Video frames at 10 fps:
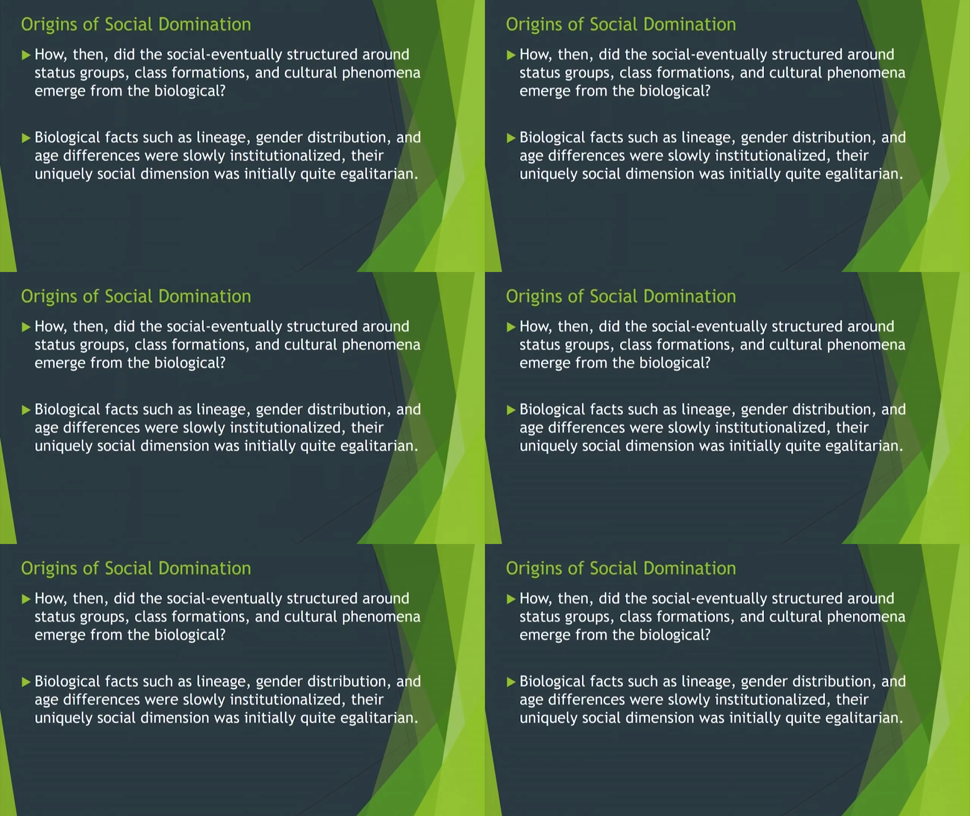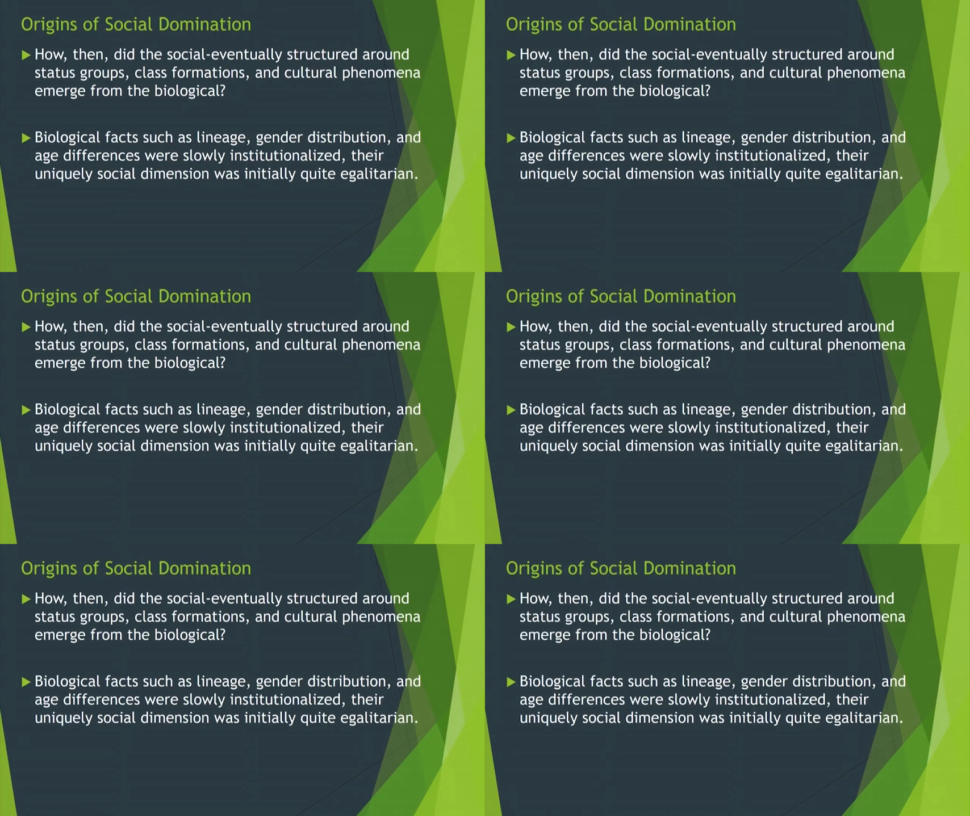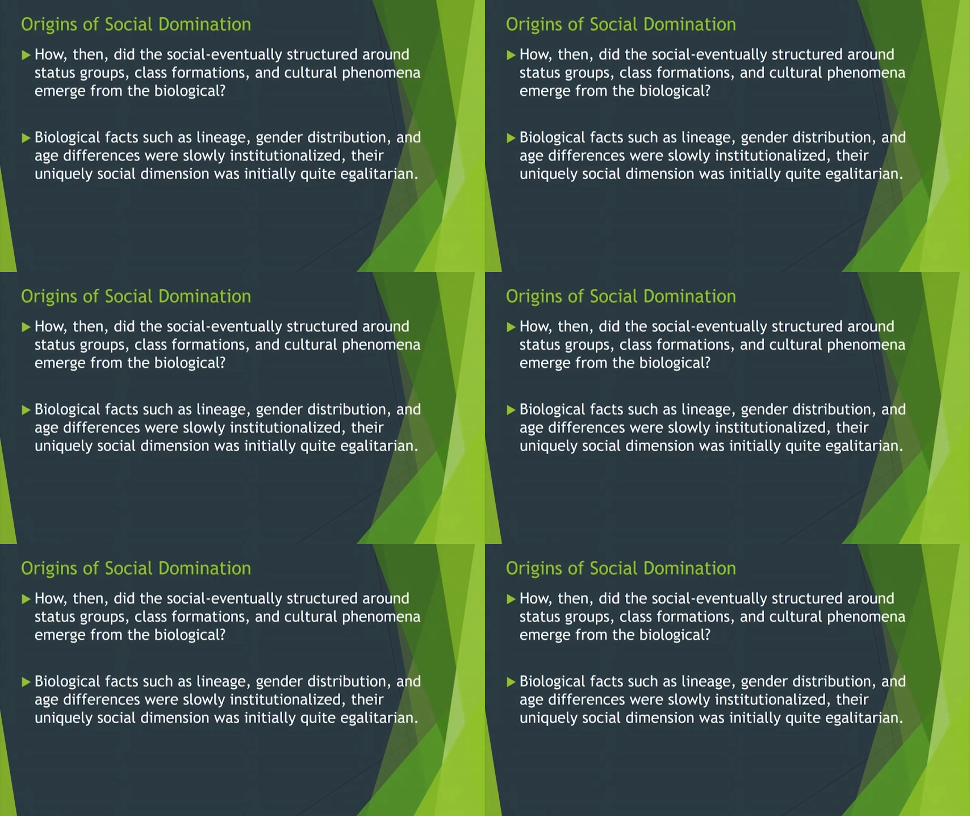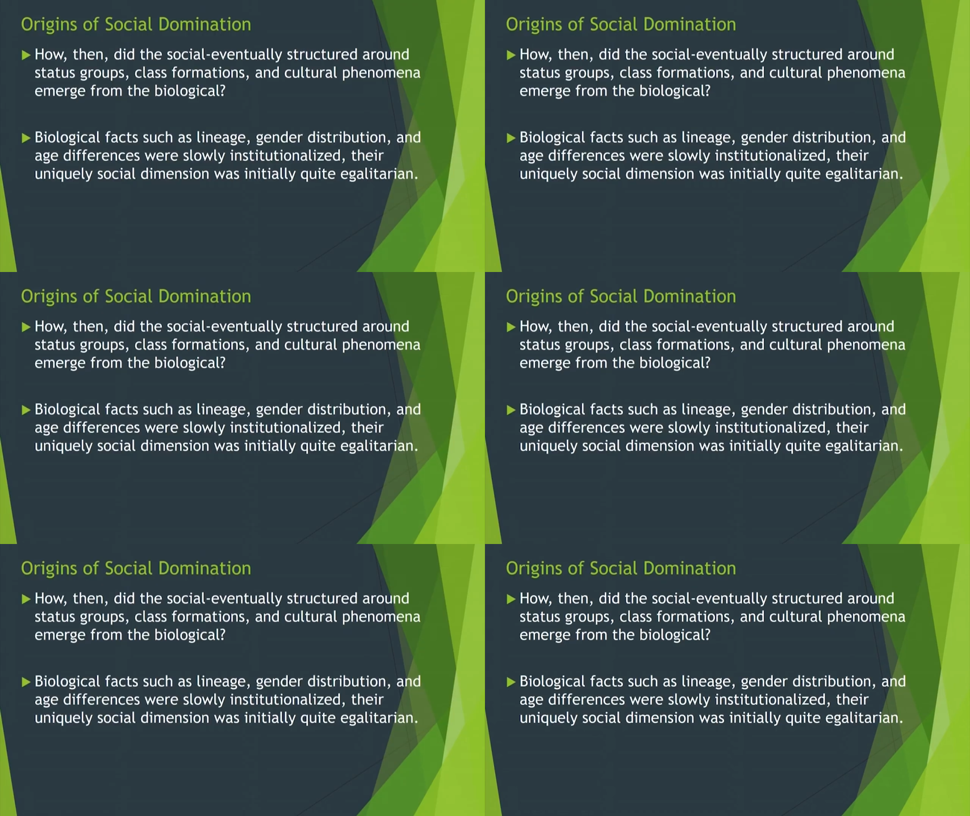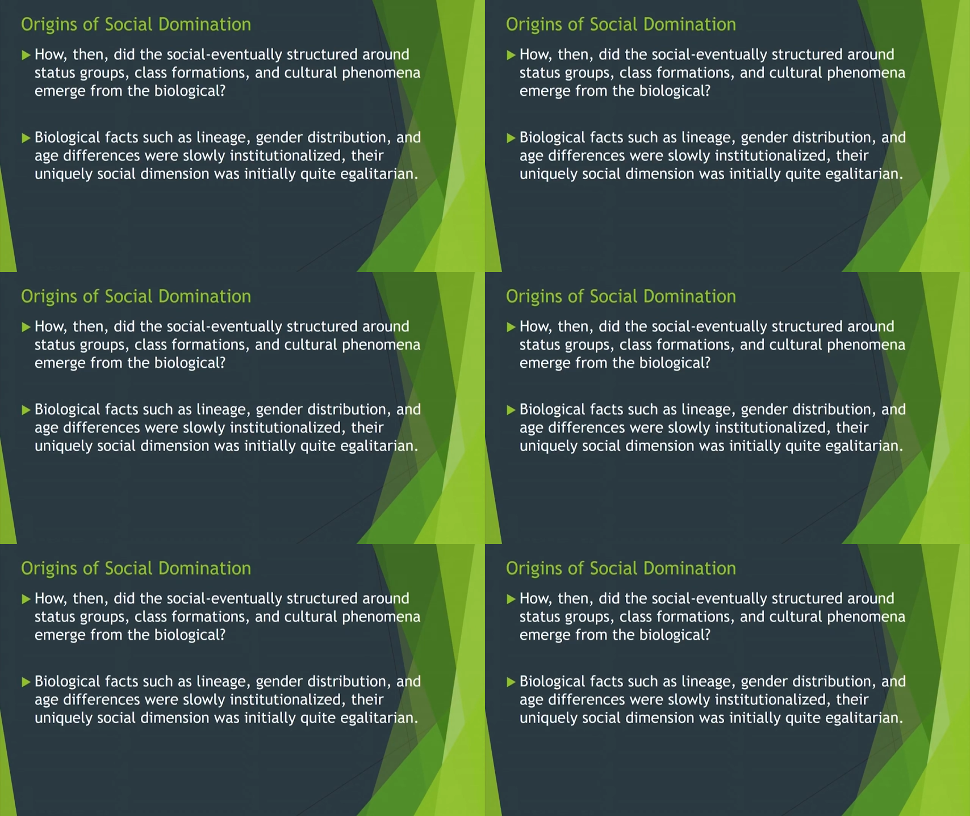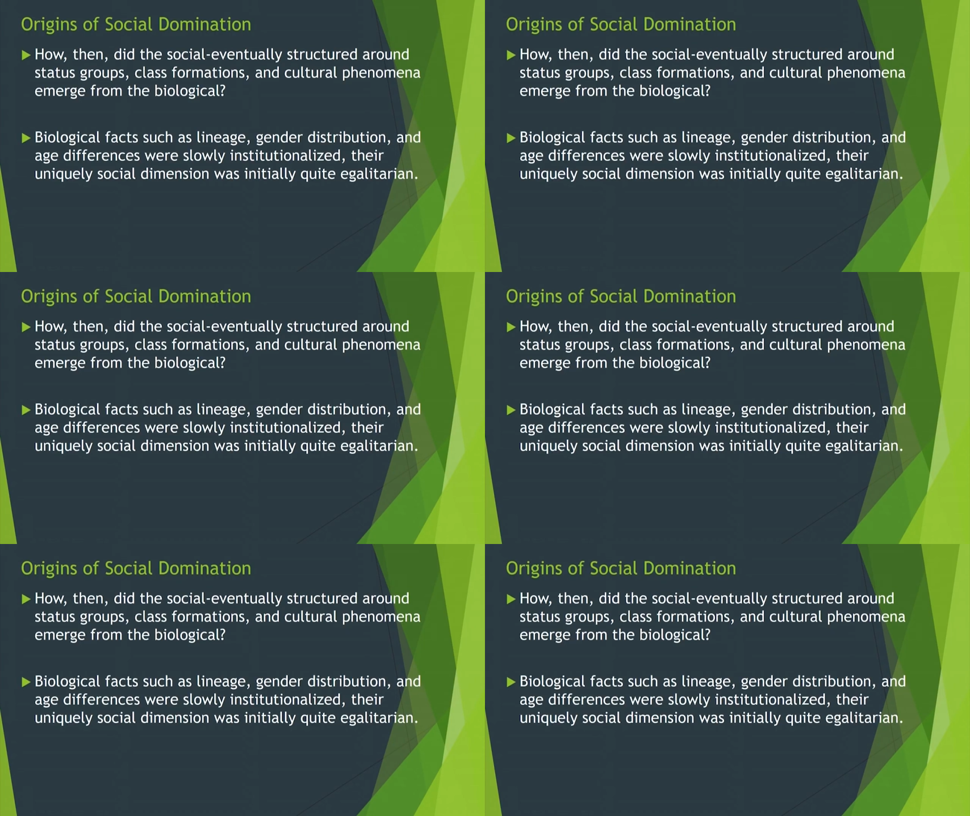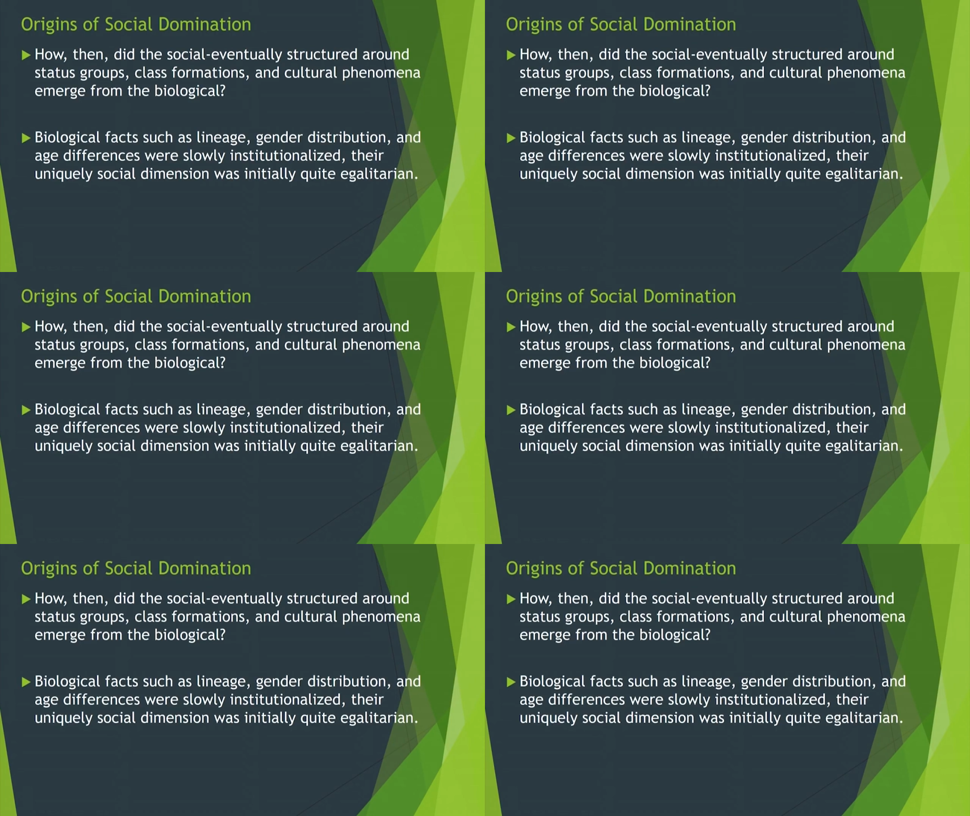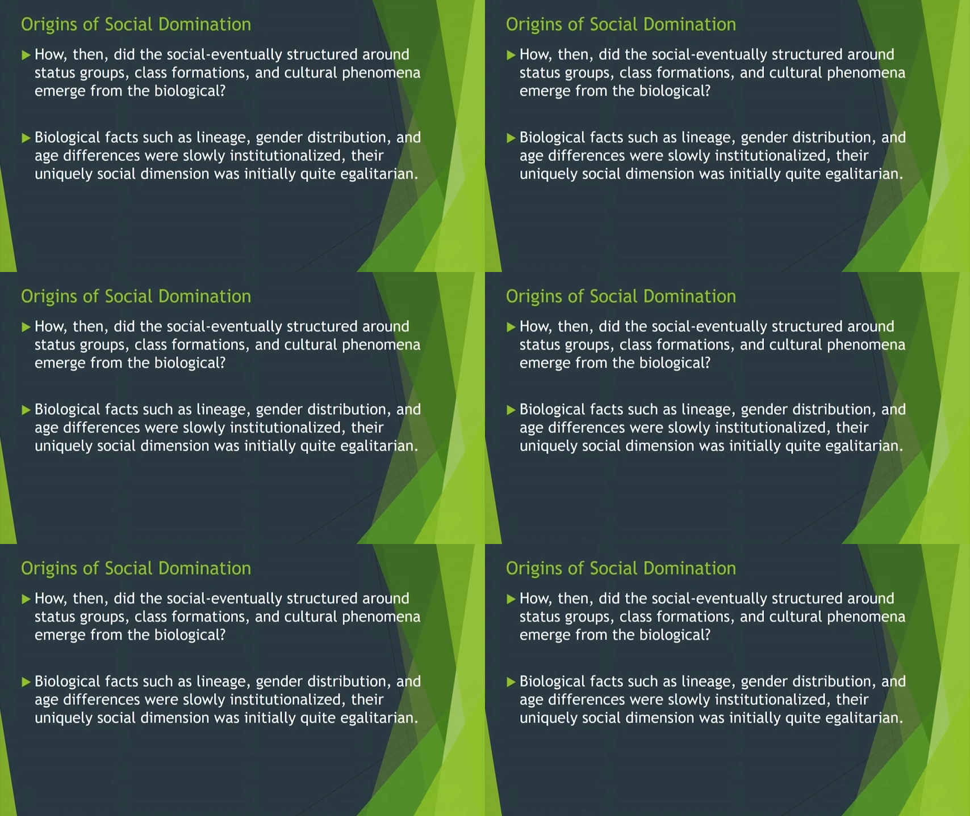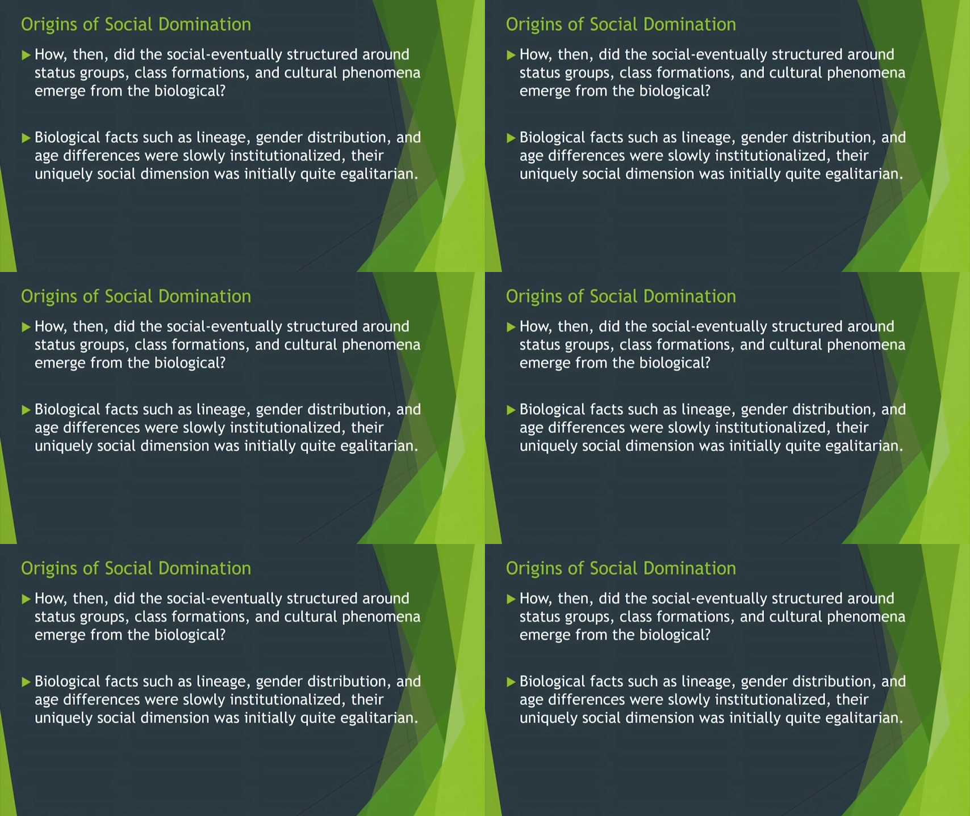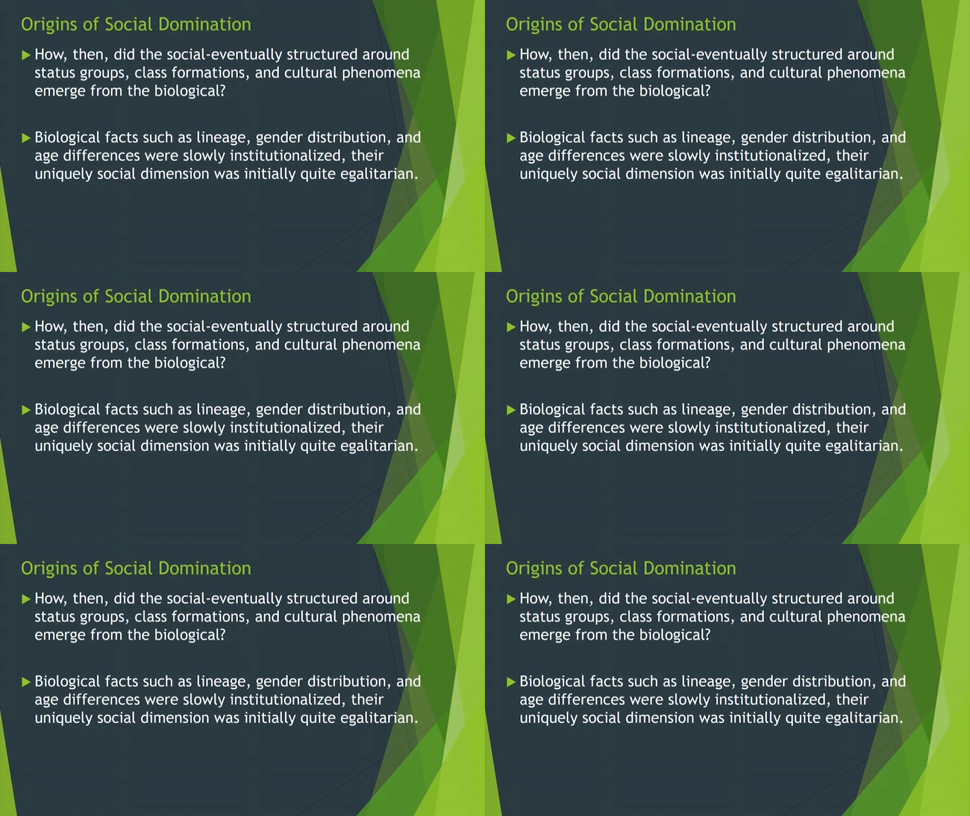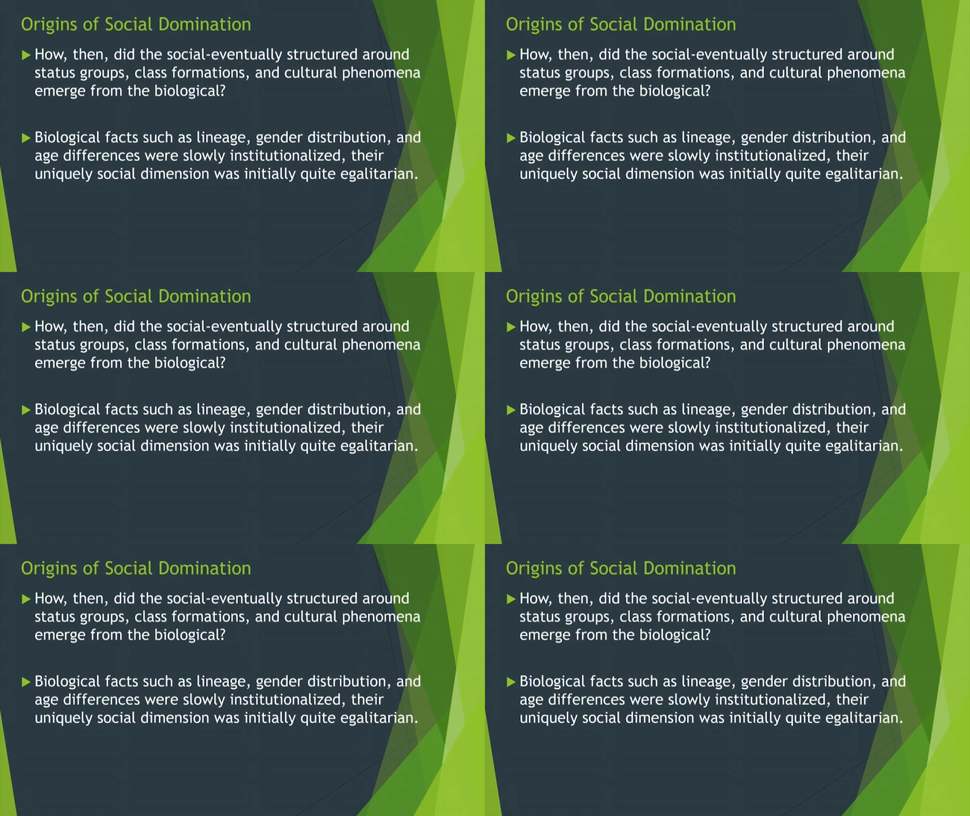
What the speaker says: [unreadable: no face in view]